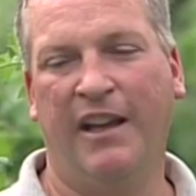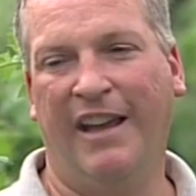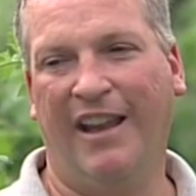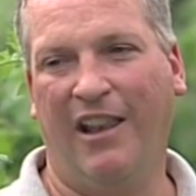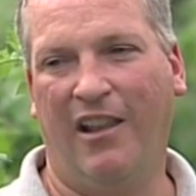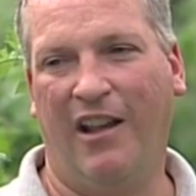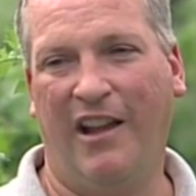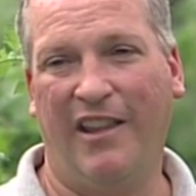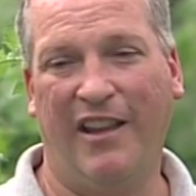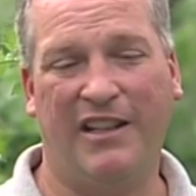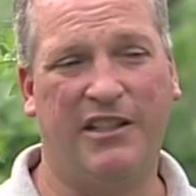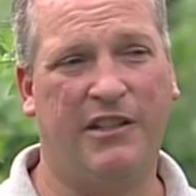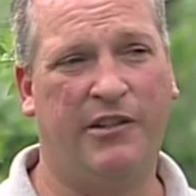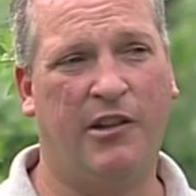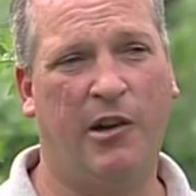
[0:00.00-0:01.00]
And a lot of
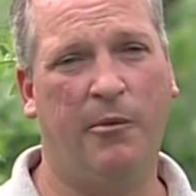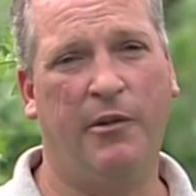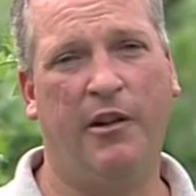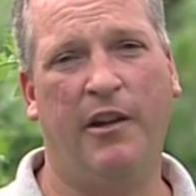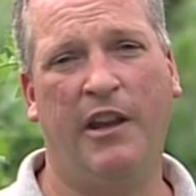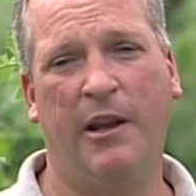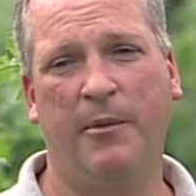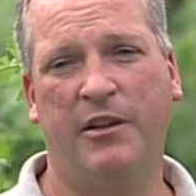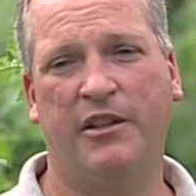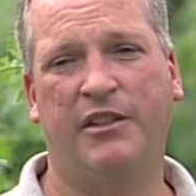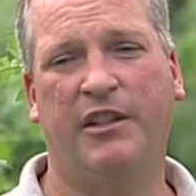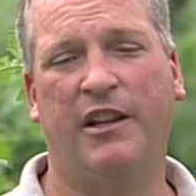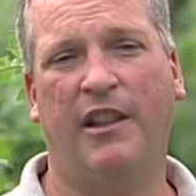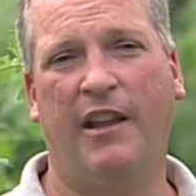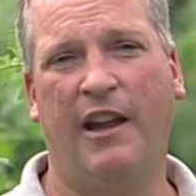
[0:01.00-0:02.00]
that's determined on how much
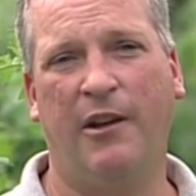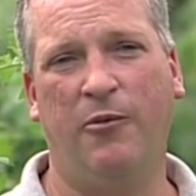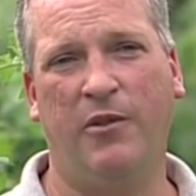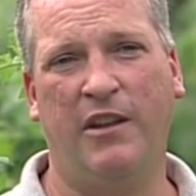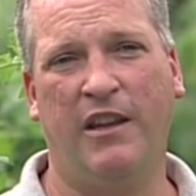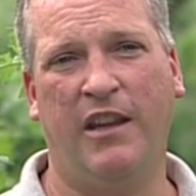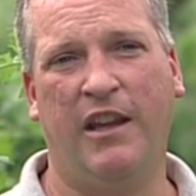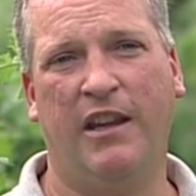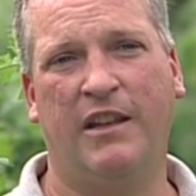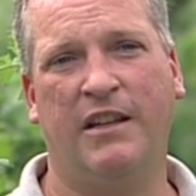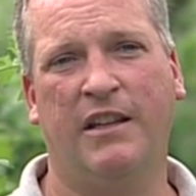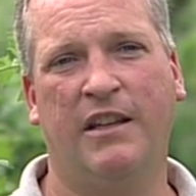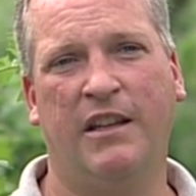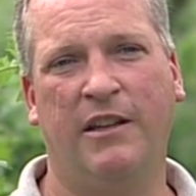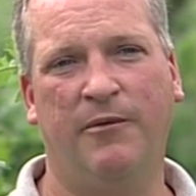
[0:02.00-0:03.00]
sunlight we get.
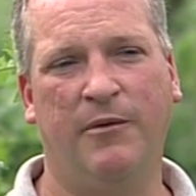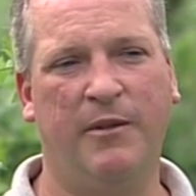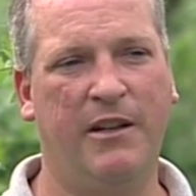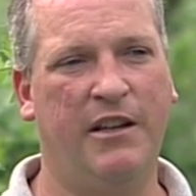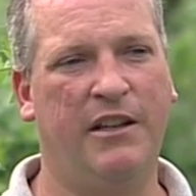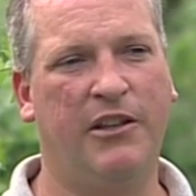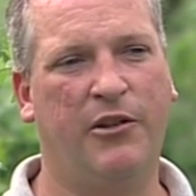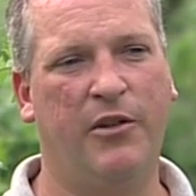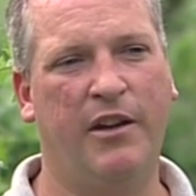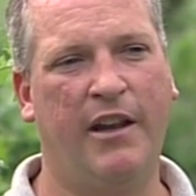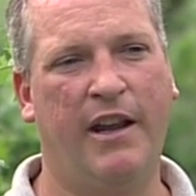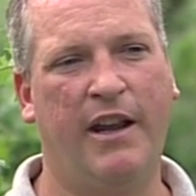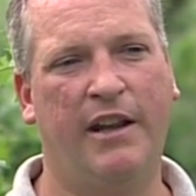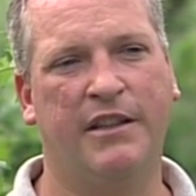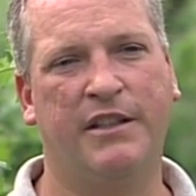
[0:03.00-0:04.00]
Even being in the
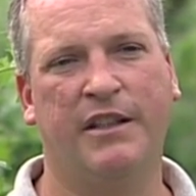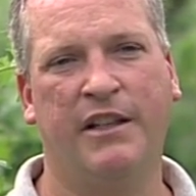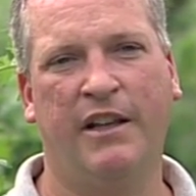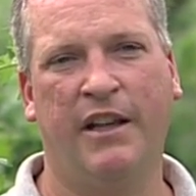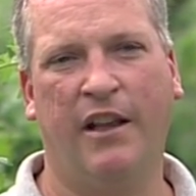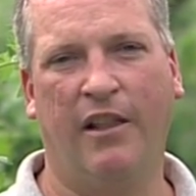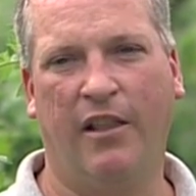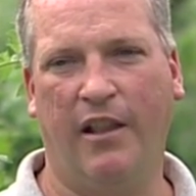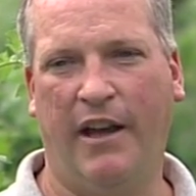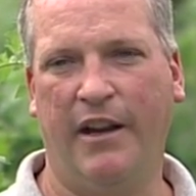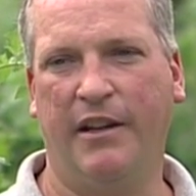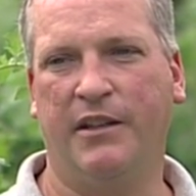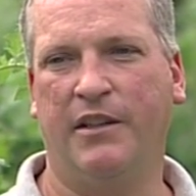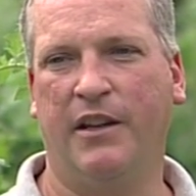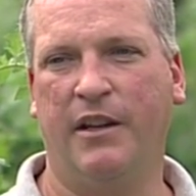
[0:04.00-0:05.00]
greenhouse,
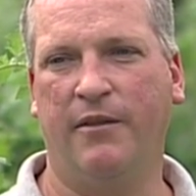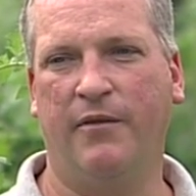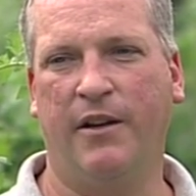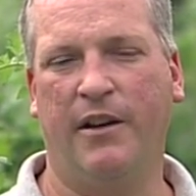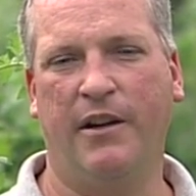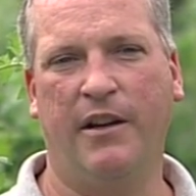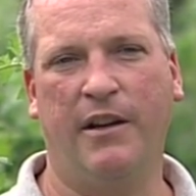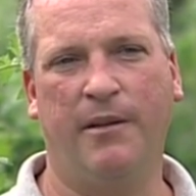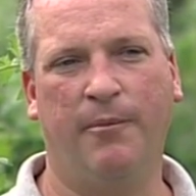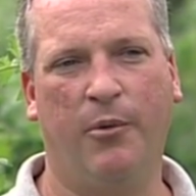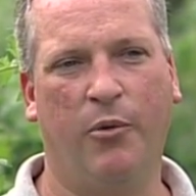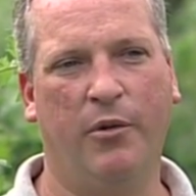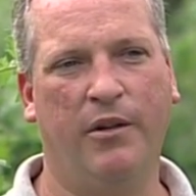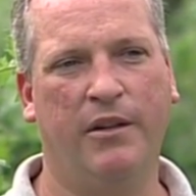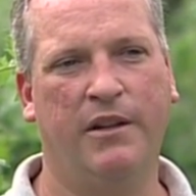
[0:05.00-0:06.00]
light is a very
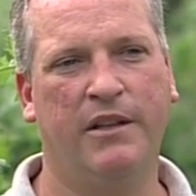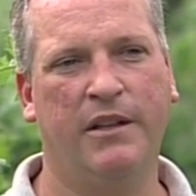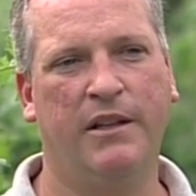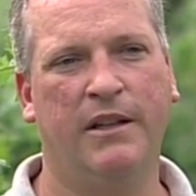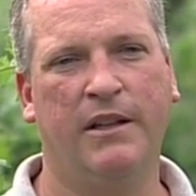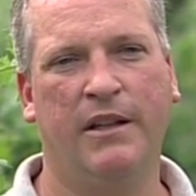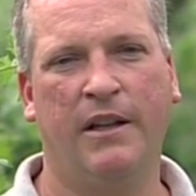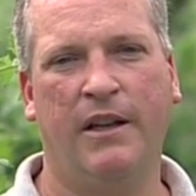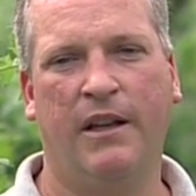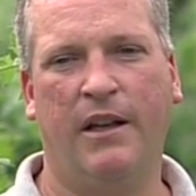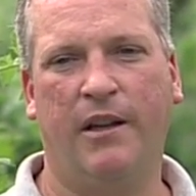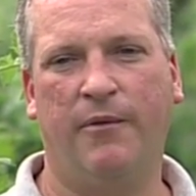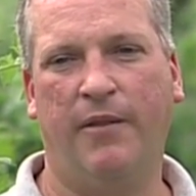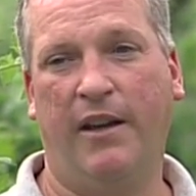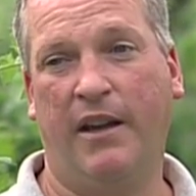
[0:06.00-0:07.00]
important
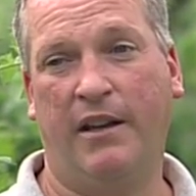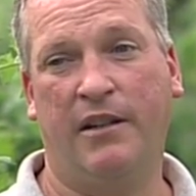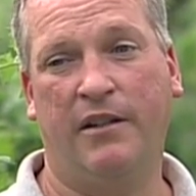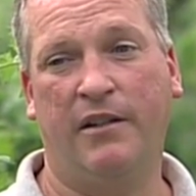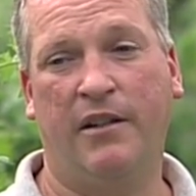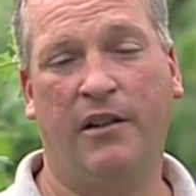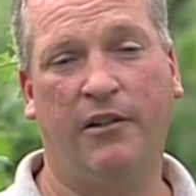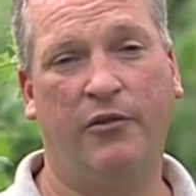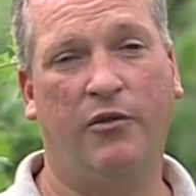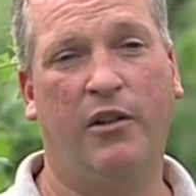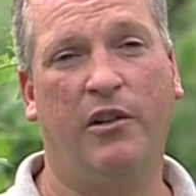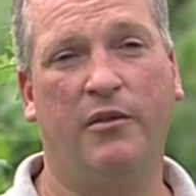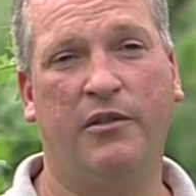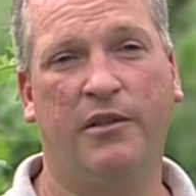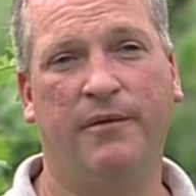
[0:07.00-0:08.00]
effect on
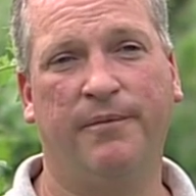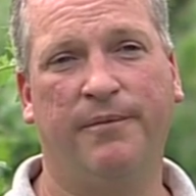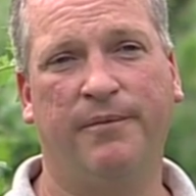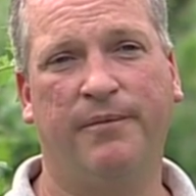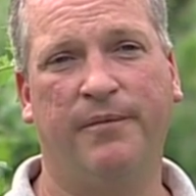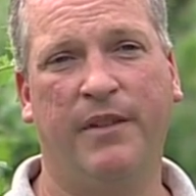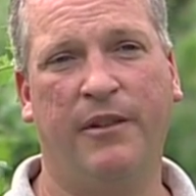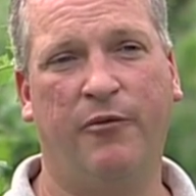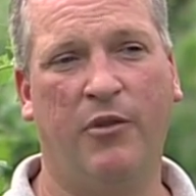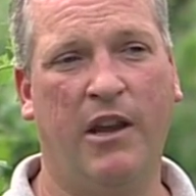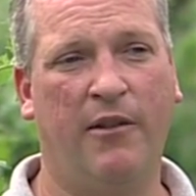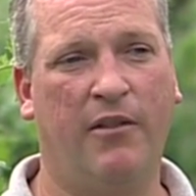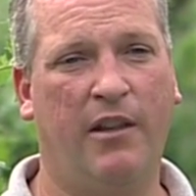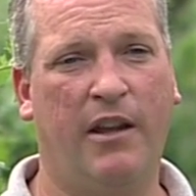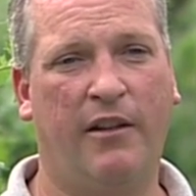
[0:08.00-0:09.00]
growth. If we
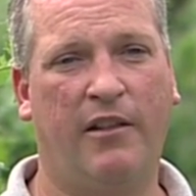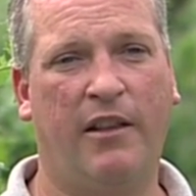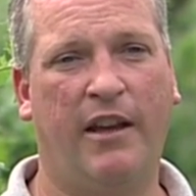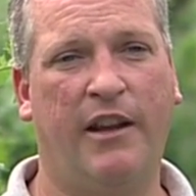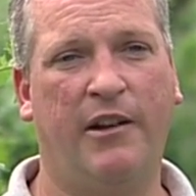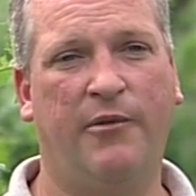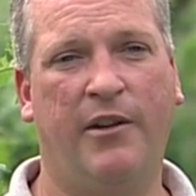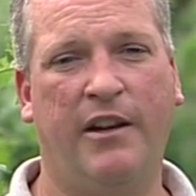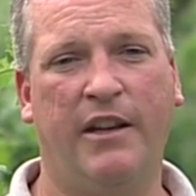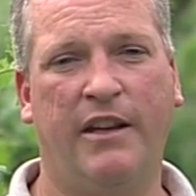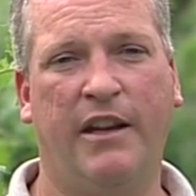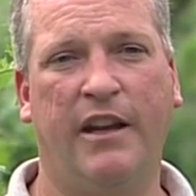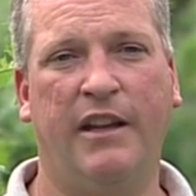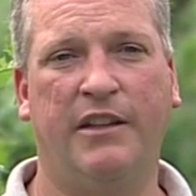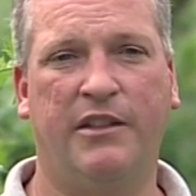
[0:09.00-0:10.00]
have a lot of cloudy, rainy
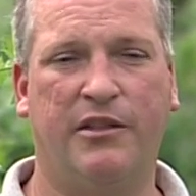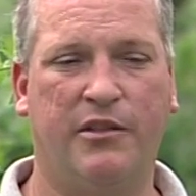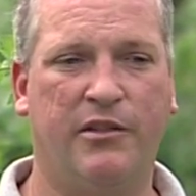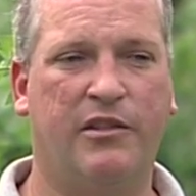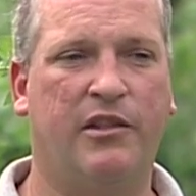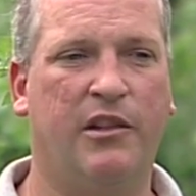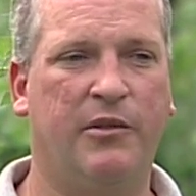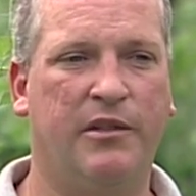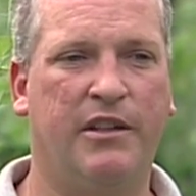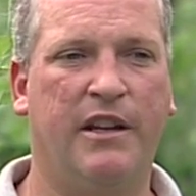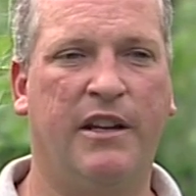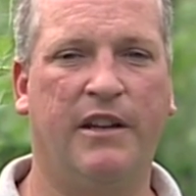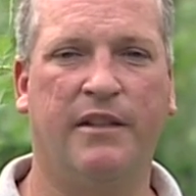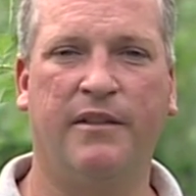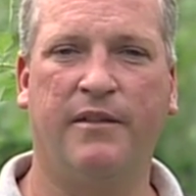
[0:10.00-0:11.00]
days, it's going to slow us
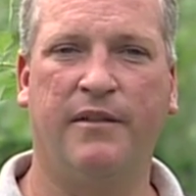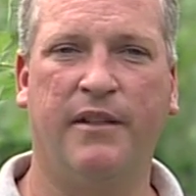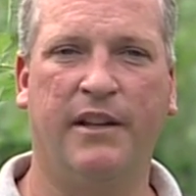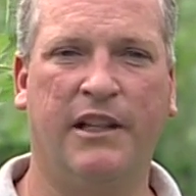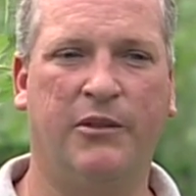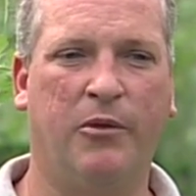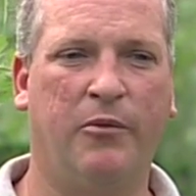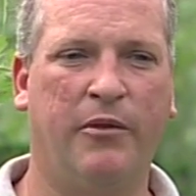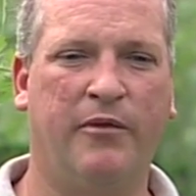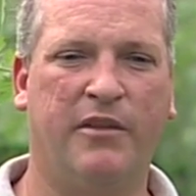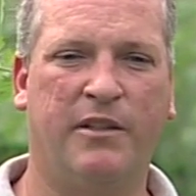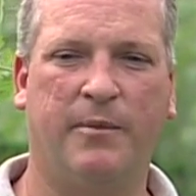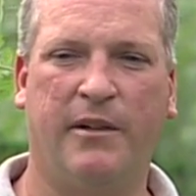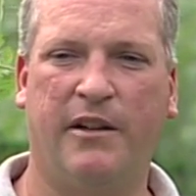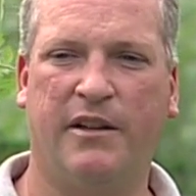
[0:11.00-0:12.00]
down. And that's what we've
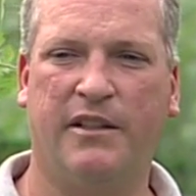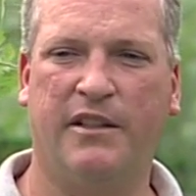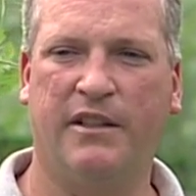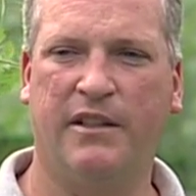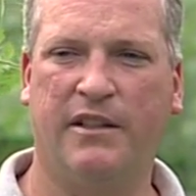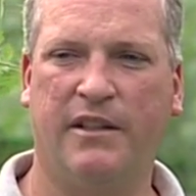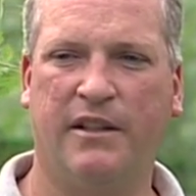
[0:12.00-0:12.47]
experienced.